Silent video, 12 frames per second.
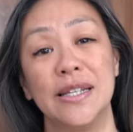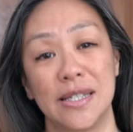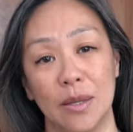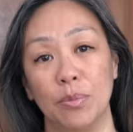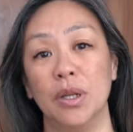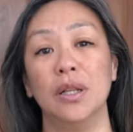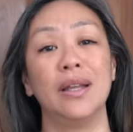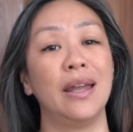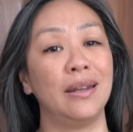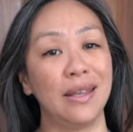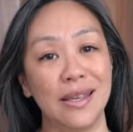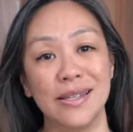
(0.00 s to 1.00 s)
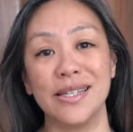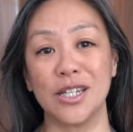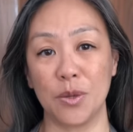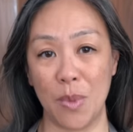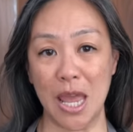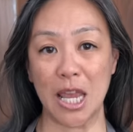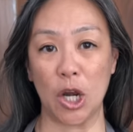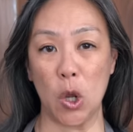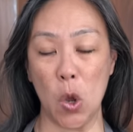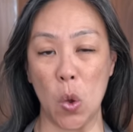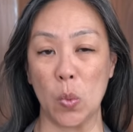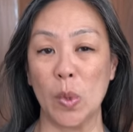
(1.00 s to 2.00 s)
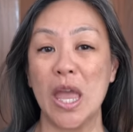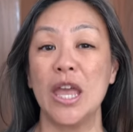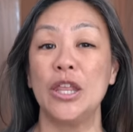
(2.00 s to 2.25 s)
simple and easy to make at home.